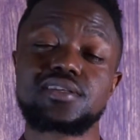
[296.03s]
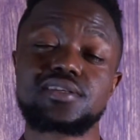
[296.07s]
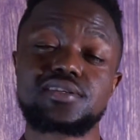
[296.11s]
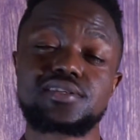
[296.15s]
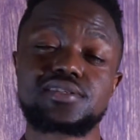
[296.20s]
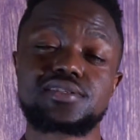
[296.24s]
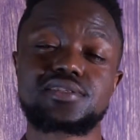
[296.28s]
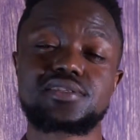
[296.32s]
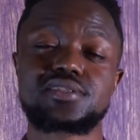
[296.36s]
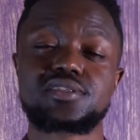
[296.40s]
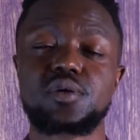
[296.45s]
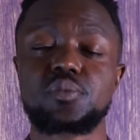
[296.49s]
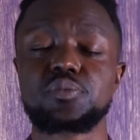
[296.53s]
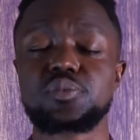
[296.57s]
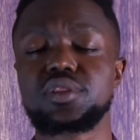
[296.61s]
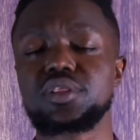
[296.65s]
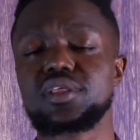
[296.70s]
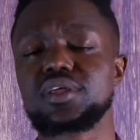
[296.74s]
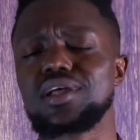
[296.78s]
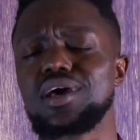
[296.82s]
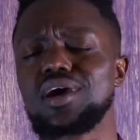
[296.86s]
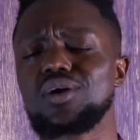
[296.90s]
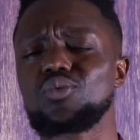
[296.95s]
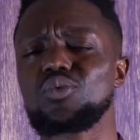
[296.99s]
This is something
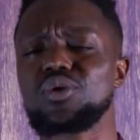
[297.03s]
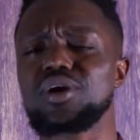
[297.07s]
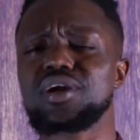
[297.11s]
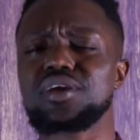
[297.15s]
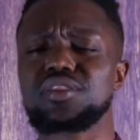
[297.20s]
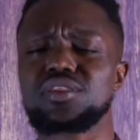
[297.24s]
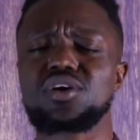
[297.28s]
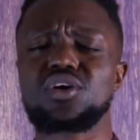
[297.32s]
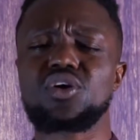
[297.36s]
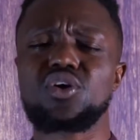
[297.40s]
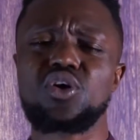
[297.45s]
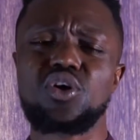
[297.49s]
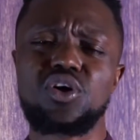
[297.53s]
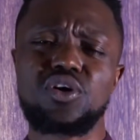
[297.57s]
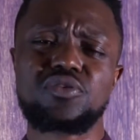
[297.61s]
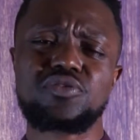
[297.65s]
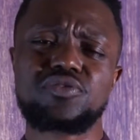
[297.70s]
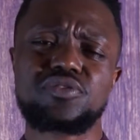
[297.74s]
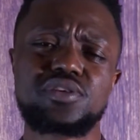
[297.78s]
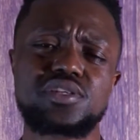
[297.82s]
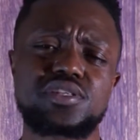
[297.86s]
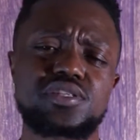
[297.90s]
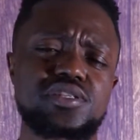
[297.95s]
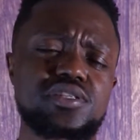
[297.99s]
that I wear in the
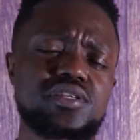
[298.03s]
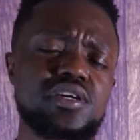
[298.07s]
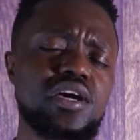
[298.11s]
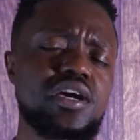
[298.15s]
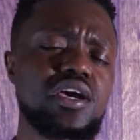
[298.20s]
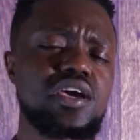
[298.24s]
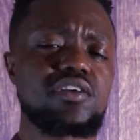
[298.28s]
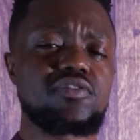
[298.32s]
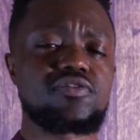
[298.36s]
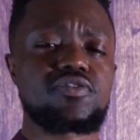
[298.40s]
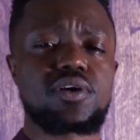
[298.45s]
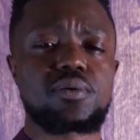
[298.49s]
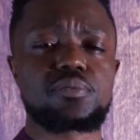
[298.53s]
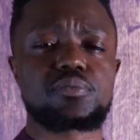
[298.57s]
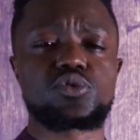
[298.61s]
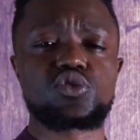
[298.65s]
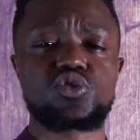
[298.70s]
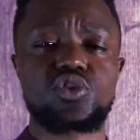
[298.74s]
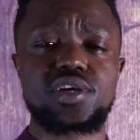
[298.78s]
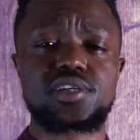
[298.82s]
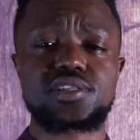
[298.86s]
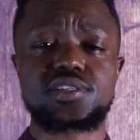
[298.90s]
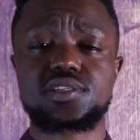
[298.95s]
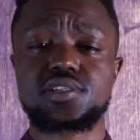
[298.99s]
office if I'm
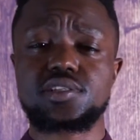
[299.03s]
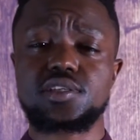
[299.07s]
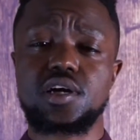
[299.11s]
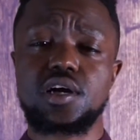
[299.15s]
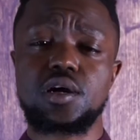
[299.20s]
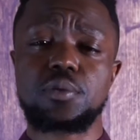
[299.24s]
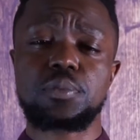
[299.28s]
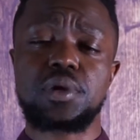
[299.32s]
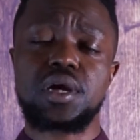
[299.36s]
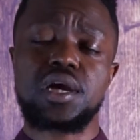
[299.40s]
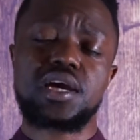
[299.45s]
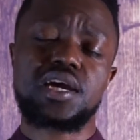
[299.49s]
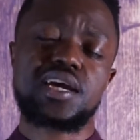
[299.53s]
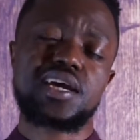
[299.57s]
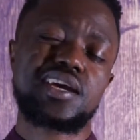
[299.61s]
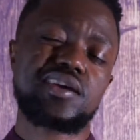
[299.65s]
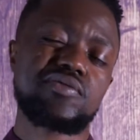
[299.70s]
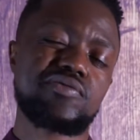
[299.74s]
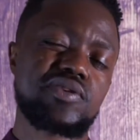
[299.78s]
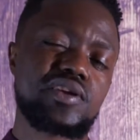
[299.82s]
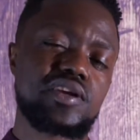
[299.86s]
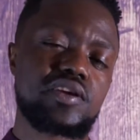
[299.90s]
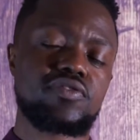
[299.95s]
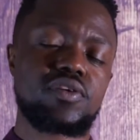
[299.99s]
dressed up,
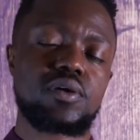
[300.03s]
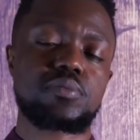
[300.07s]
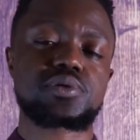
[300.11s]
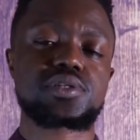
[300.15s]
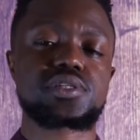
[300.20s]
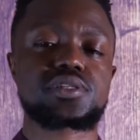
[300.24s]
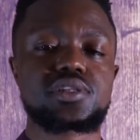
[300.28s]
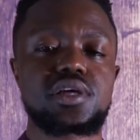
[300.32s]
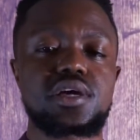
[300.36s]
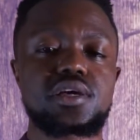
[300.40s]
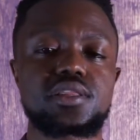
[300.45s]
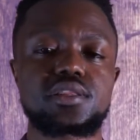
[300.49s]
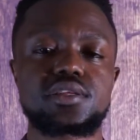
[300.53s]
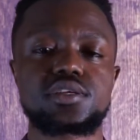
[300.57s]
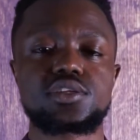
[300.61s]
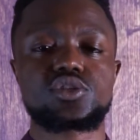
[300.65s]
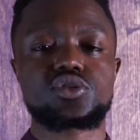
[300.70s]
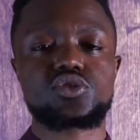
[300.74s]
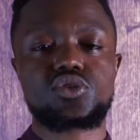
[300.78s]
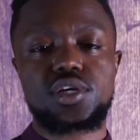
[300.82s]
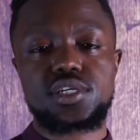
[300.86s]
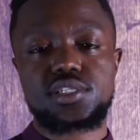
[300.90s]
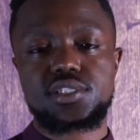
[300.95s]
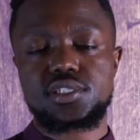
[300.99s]
even if I'm slightly
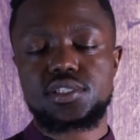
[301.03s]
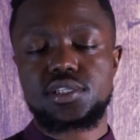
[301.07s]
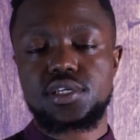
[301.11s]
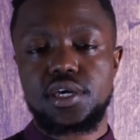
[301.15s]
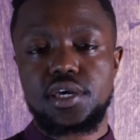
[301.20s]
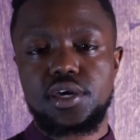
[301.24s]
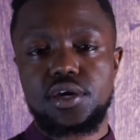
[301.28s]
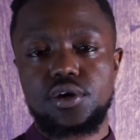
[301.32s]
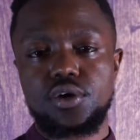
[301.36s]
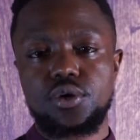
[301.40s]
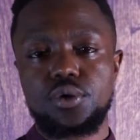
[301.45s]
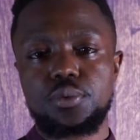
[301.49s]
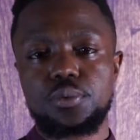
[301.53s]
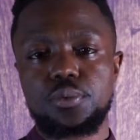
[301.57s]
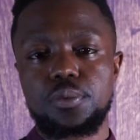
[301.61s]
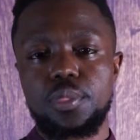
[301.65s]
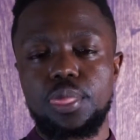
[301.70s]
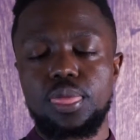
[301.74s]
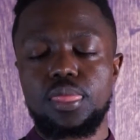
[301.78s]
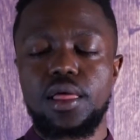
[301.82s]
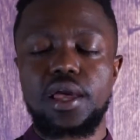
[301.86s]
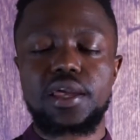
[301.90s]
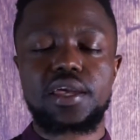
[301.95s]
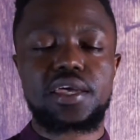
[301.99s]
dressed down,
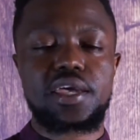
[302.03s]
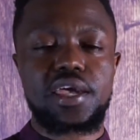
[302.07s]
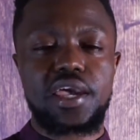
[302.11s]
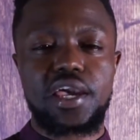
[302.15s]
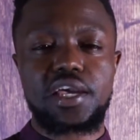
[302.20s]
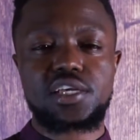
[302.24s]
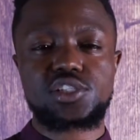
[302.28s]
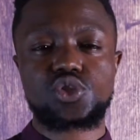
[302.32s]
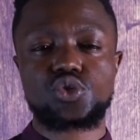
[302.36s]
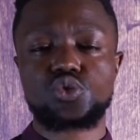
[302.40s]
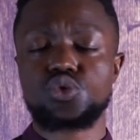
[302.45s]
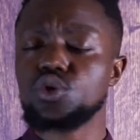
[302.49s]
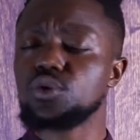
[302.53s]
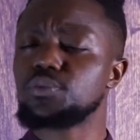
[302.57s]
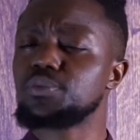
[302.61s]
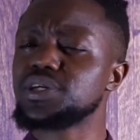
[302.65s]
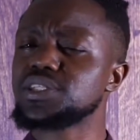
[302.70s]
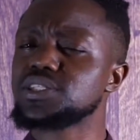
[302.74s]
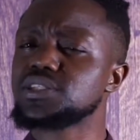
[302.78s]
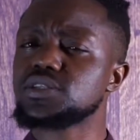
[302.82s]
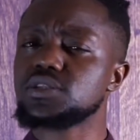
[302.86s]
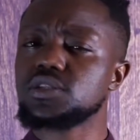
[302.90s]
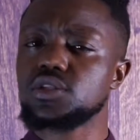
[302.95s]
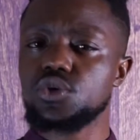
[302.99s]
like casual
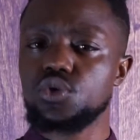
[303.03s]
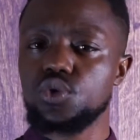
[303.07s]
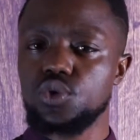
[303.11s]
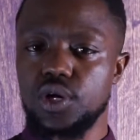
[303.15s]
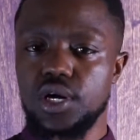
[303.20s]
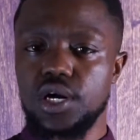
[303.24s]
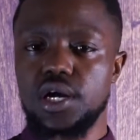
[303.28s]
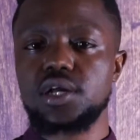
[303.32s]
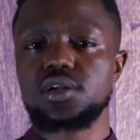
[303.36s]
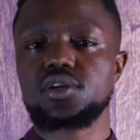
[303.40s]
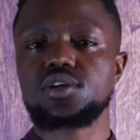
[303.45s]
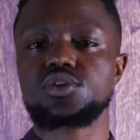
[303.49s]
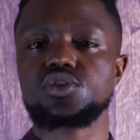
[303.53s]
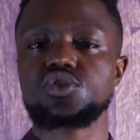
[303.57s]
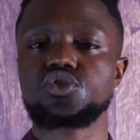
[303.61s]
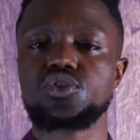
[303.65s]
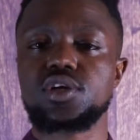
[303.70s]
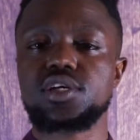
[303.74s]
but still kind of